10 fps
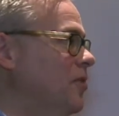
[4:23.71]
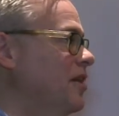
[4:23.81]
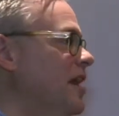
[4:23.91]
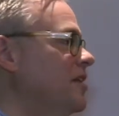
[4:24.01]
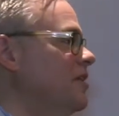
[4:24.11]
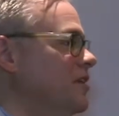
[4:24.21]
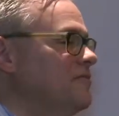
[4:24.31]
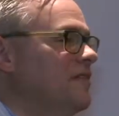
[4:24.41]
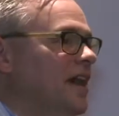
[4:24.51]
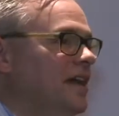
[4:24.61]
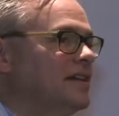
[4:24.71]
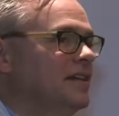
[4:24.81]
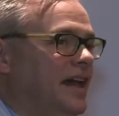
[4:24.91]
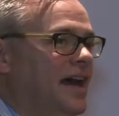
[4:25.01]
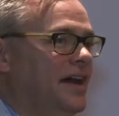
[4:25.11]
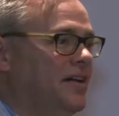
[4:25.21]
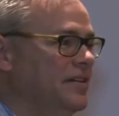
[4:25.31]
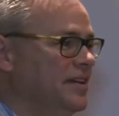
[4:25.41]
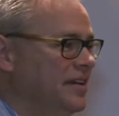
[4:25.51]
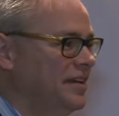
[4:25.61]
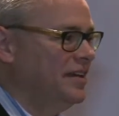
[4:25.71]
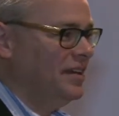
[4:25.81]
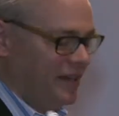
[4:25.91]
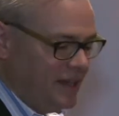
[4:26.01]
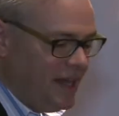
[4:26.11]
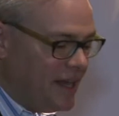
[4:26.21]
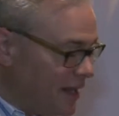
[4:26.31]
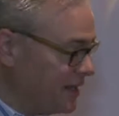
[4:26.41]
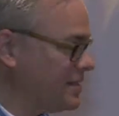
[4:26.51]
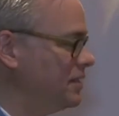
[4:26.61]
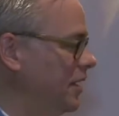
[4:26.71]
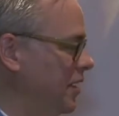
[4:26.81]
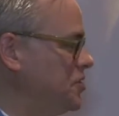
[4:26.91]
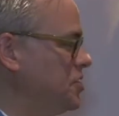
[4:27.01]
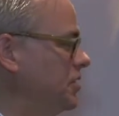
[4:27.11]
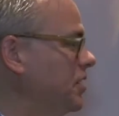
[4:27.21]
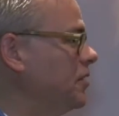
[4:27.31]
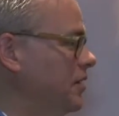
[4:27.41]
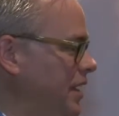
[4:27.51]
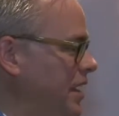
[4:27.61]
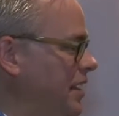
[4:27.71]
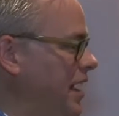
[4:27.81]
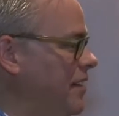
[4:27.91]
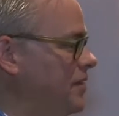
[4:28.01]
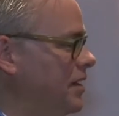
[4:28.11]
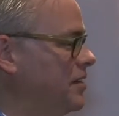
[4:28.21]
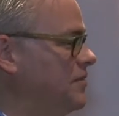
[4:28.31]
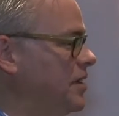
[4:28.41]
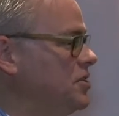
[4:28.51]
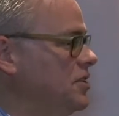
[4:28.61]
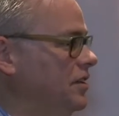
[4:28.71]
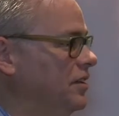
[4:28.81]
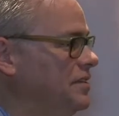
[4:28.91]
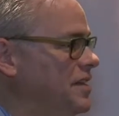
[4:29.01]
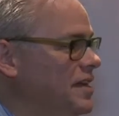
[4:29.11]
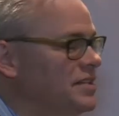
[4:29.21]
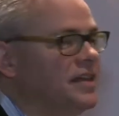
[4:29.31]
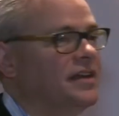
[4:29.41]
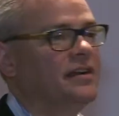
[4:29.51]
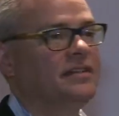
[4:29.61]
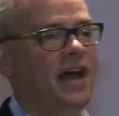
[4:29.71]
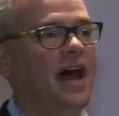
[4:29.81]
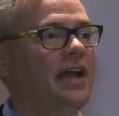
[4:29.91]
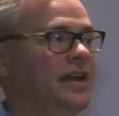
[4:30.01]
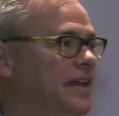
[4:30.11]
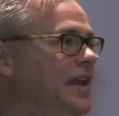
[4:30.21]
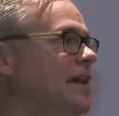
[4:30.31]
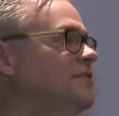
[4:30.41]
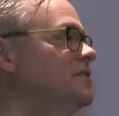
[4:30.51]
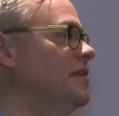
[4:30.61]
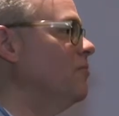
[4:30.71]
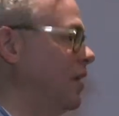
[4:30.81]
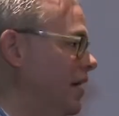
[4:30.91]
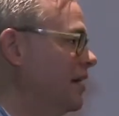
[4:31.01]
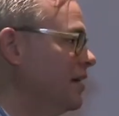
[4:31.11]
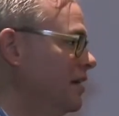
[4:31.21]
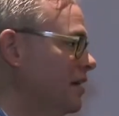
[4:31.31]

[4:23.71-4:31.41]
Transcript: We're not going to find cloud eating its lunch, literally, and having conventional data center die in a cave somewhere.